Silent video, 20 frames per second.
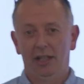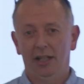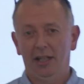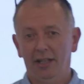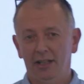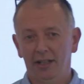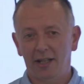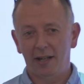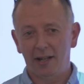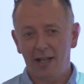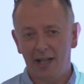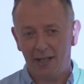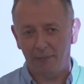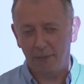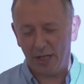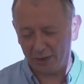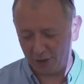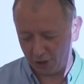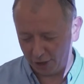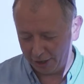And
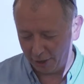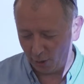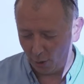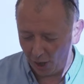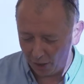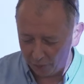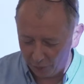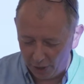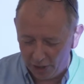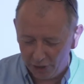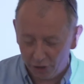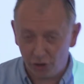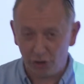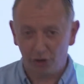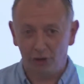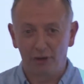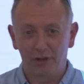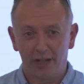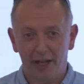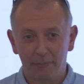I'm actually quite rich
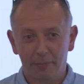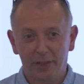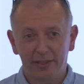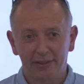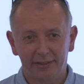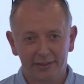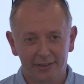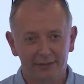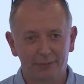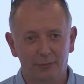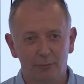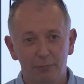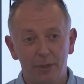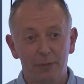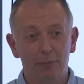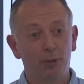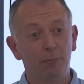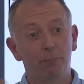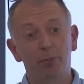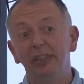on that basis from
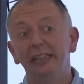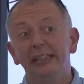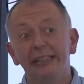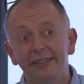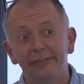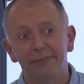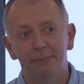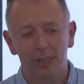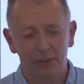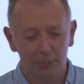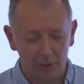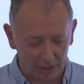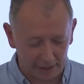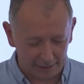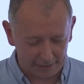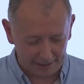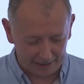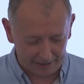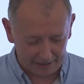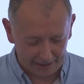people who believe me when I
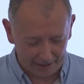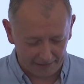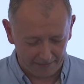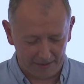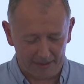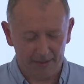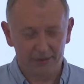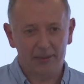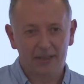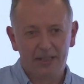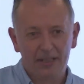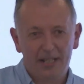say that. I